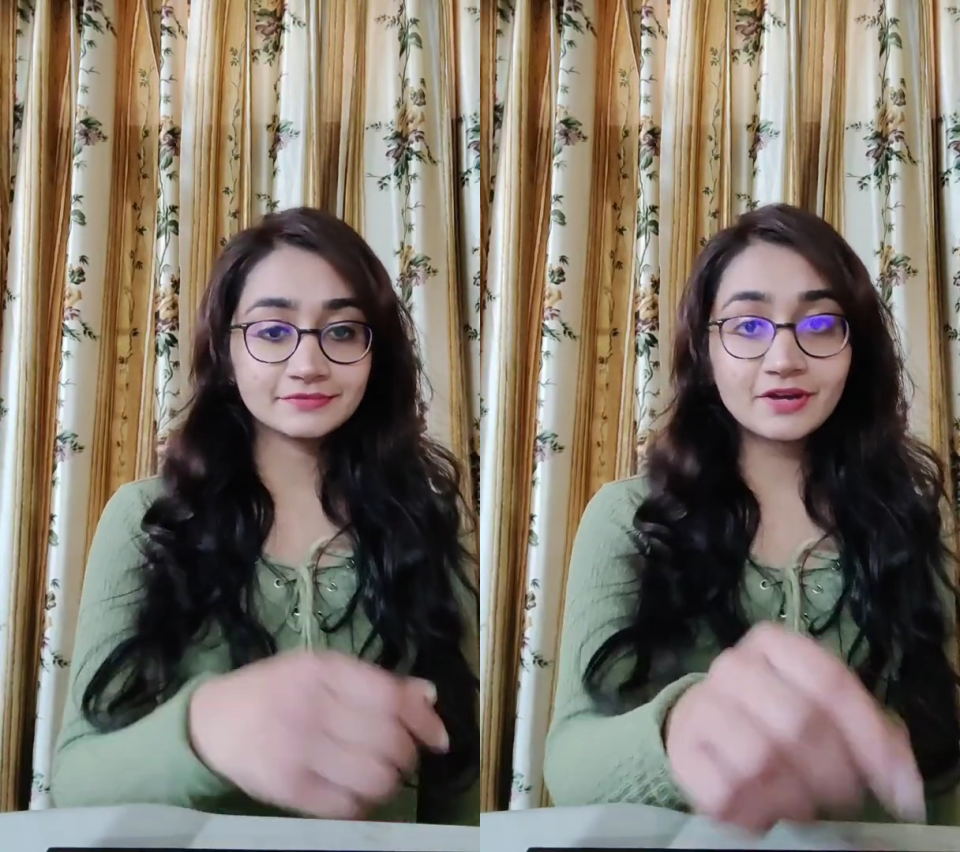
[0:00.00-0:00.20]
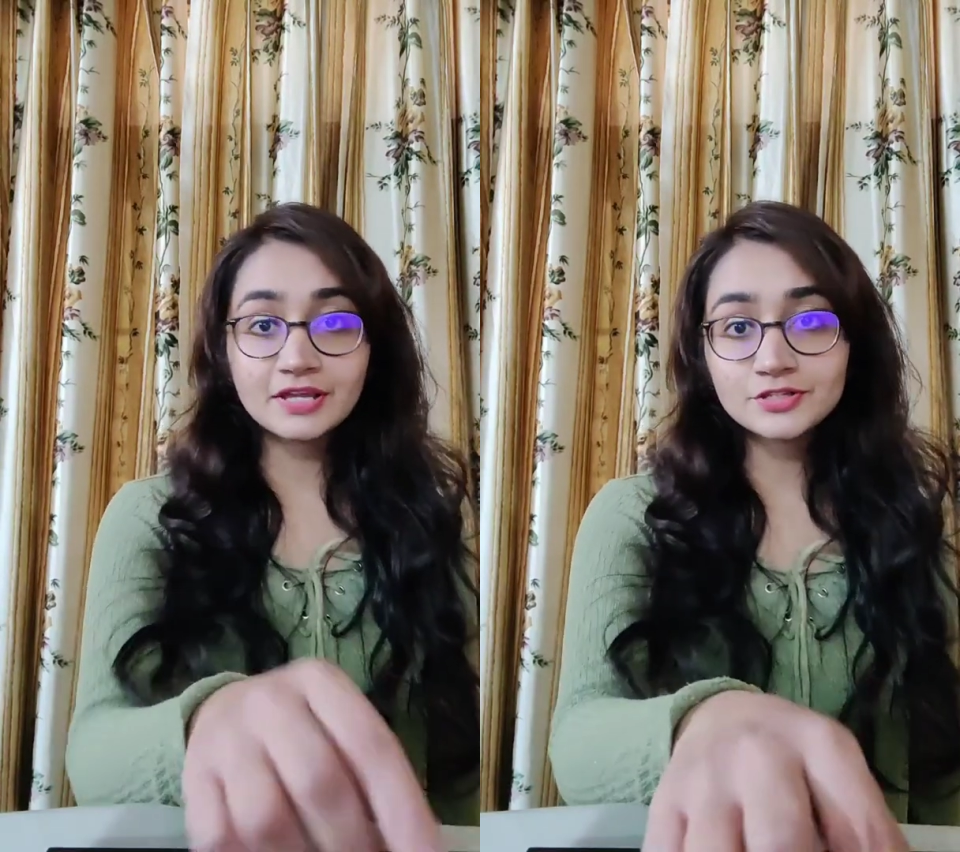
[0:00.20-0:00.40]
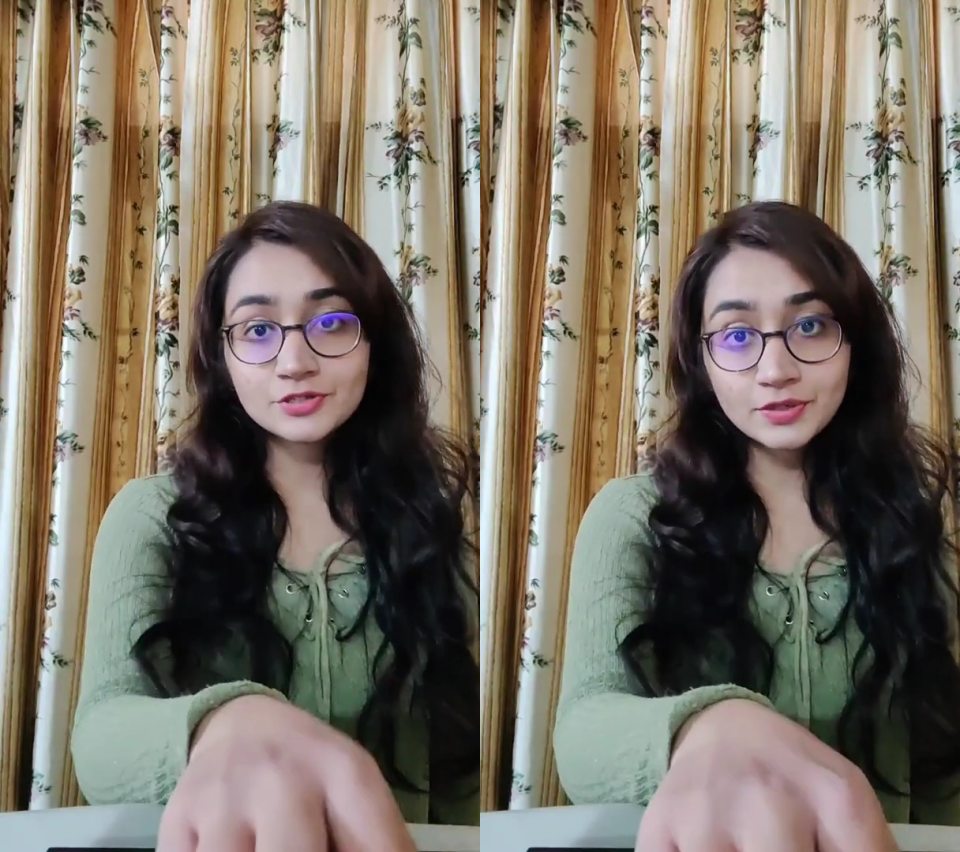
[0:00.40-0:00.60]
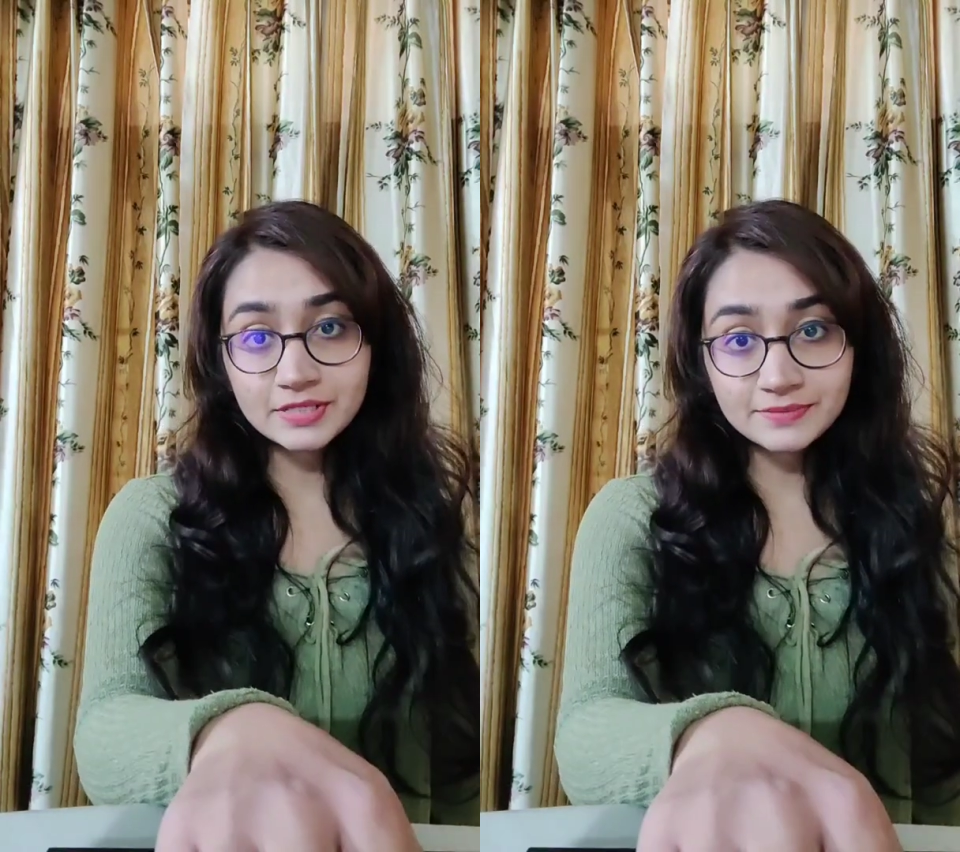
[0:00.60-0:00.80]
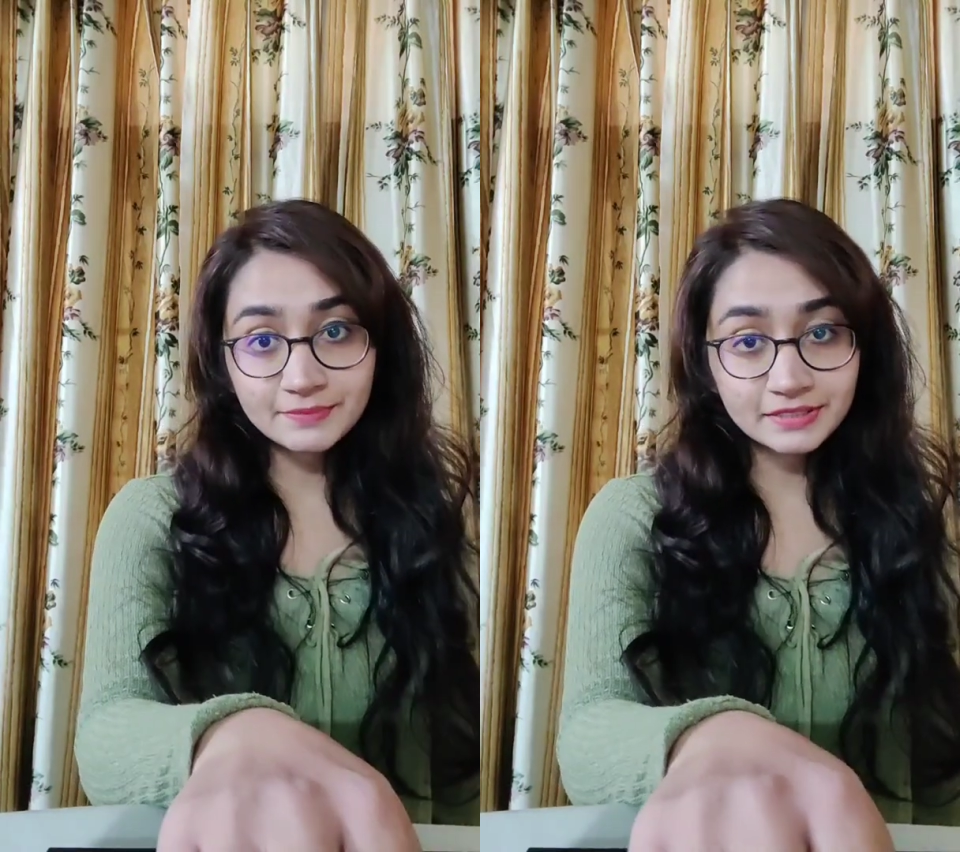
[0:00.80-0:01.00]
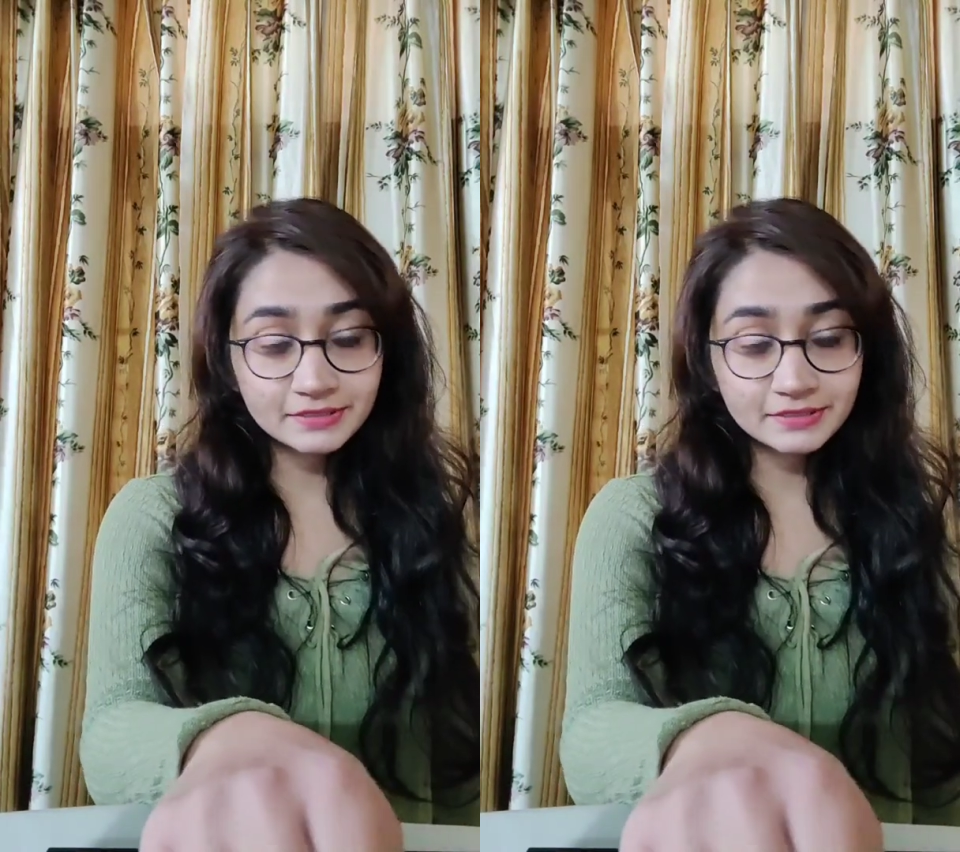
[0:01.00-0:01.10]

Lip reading: Wise choice, my